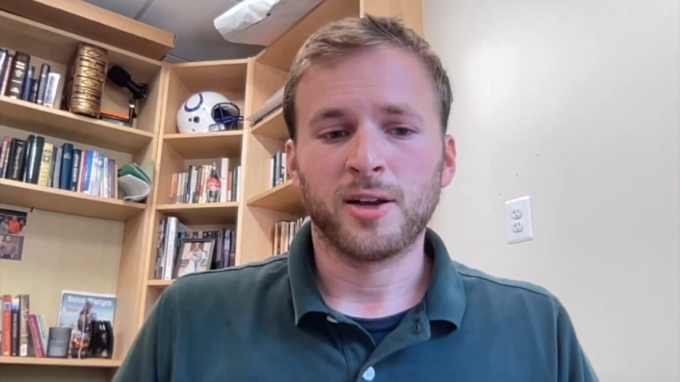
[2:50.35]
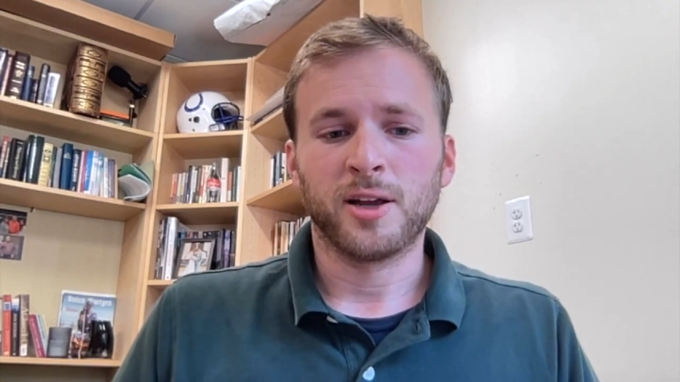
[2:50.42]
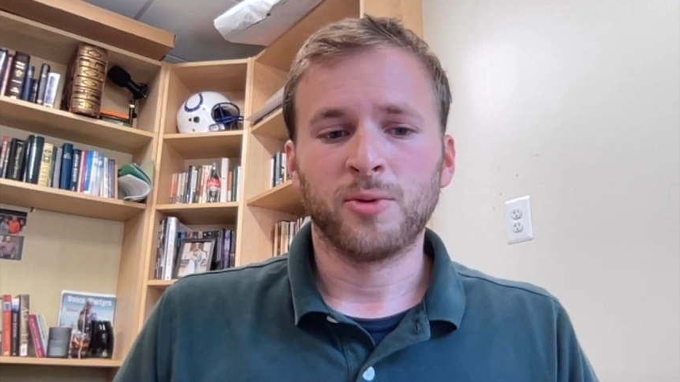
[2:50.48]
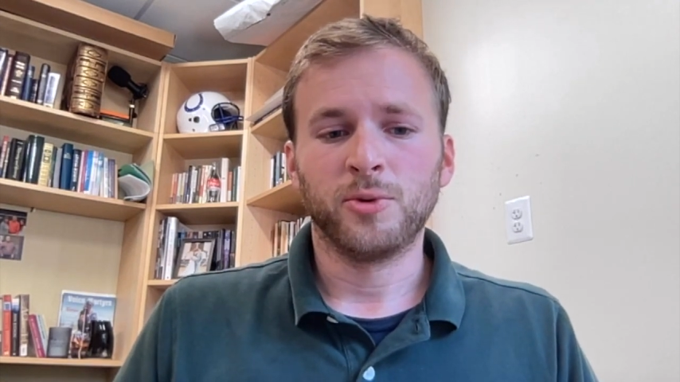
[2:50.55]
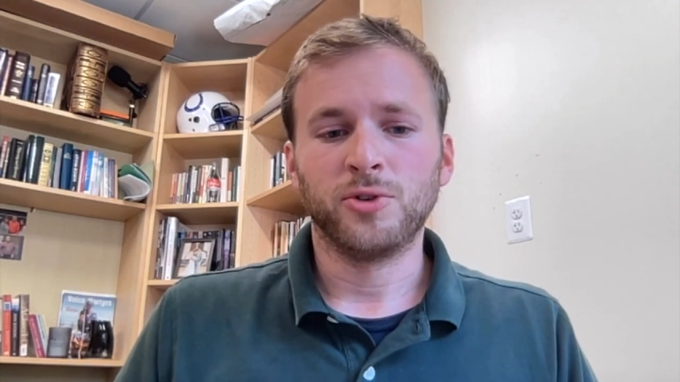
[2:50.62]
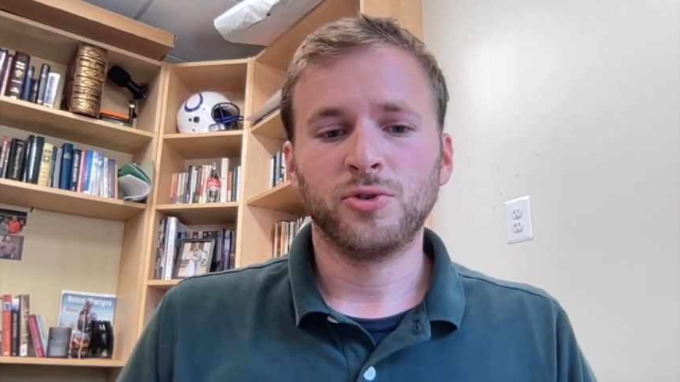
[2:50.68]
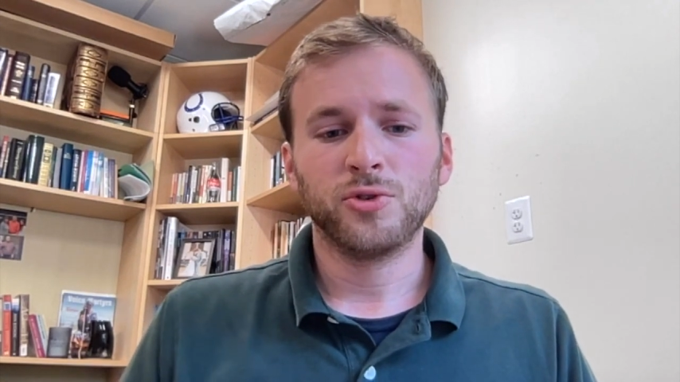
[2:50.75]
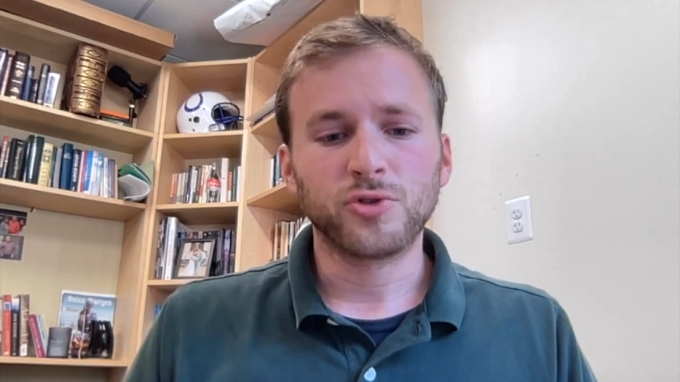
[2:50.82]
and
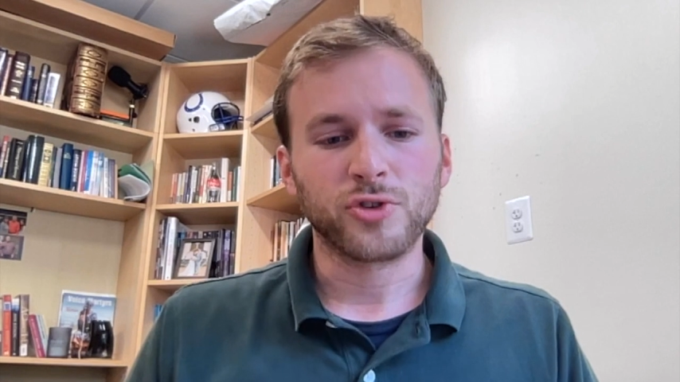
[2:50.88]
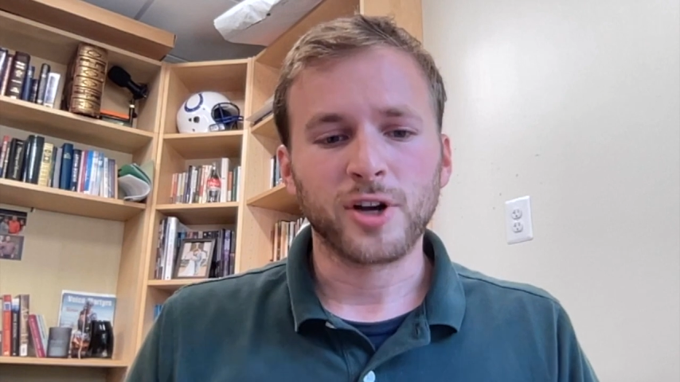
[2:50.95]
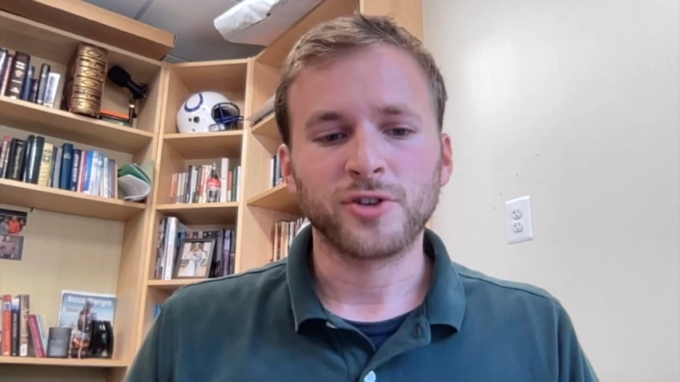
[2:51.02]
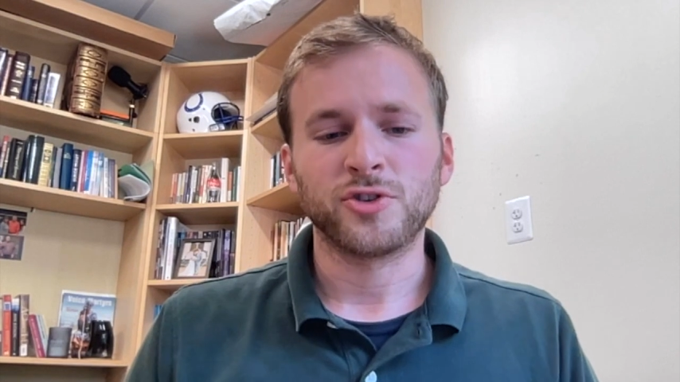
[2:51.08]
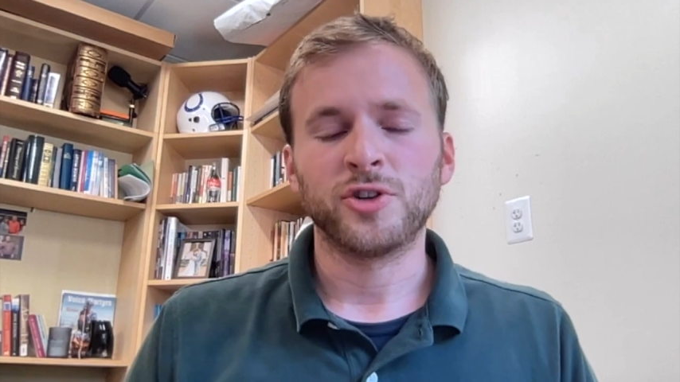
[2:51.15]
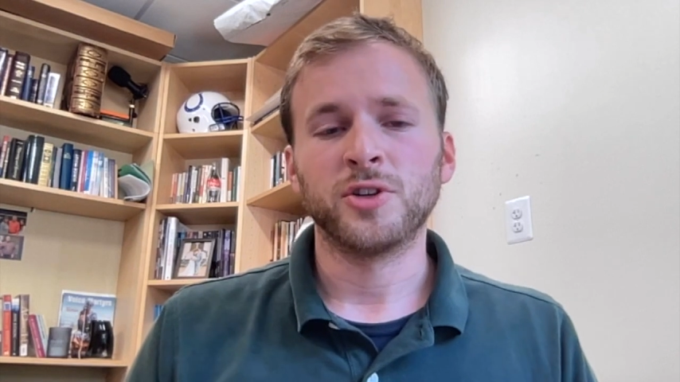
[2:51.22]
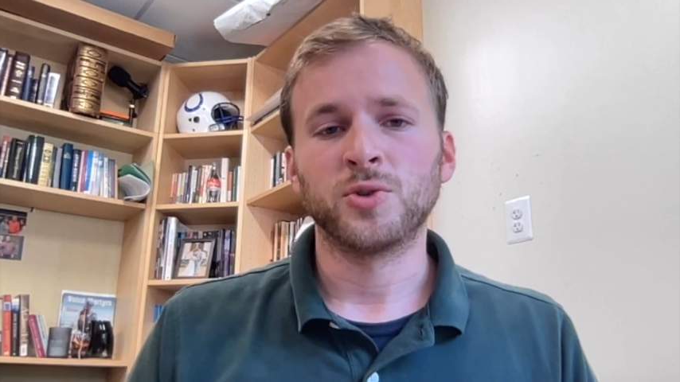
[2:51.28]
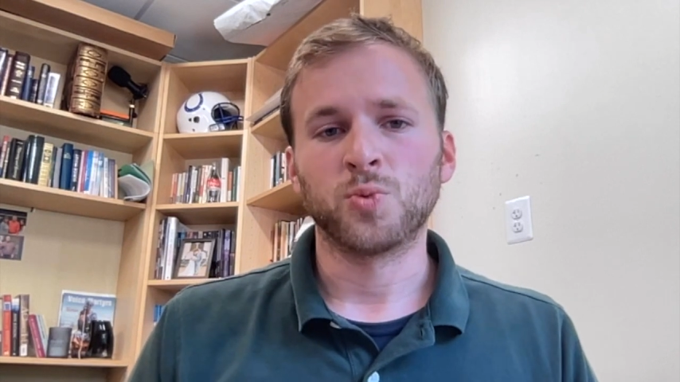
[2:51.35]
we do
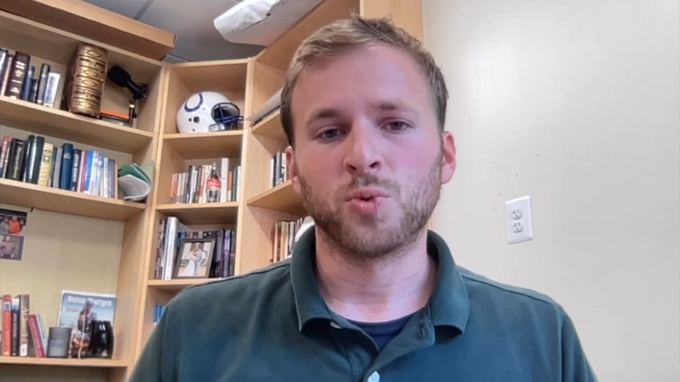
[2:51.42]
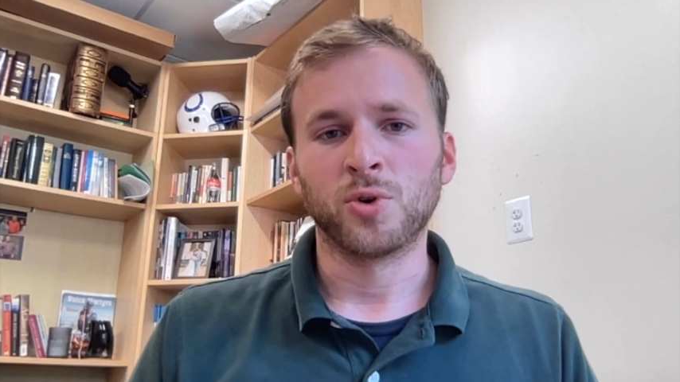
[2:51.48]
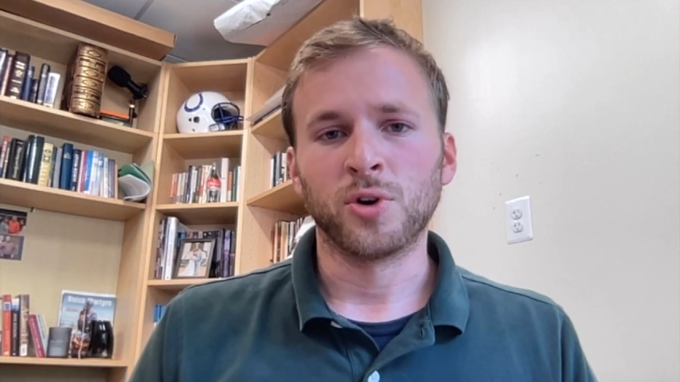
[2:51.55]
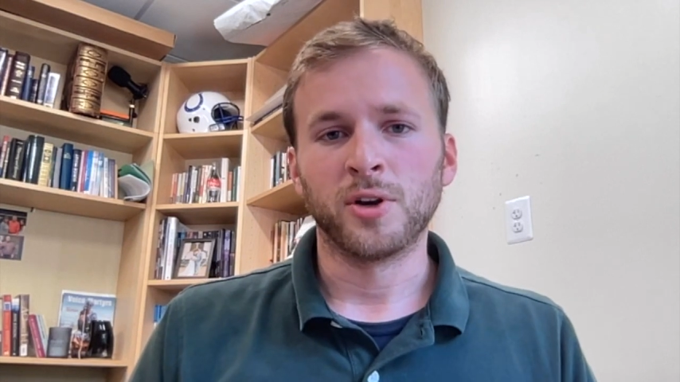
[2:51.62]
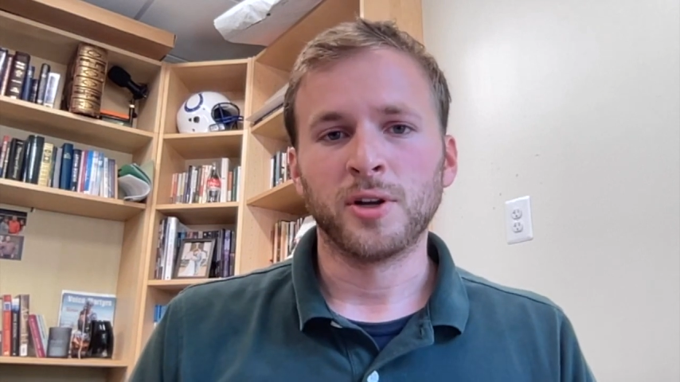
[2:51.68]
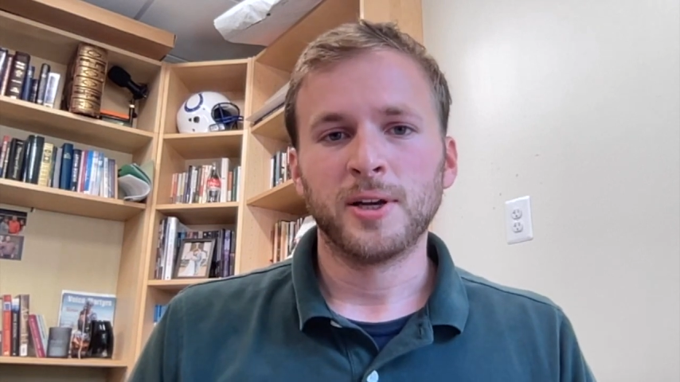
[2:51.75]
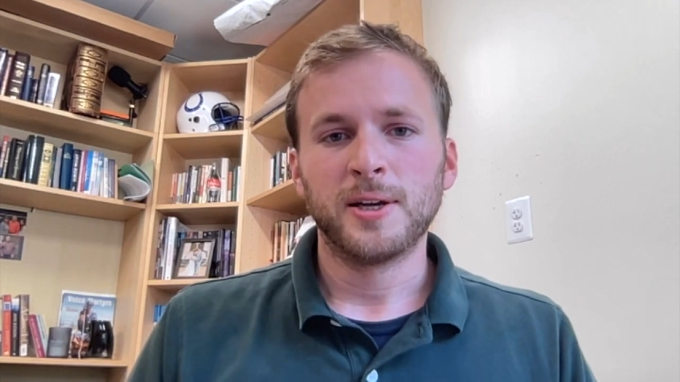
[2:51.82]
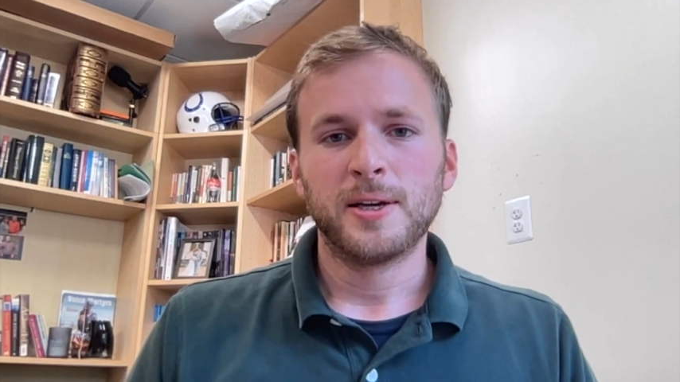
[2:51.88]
treasure his word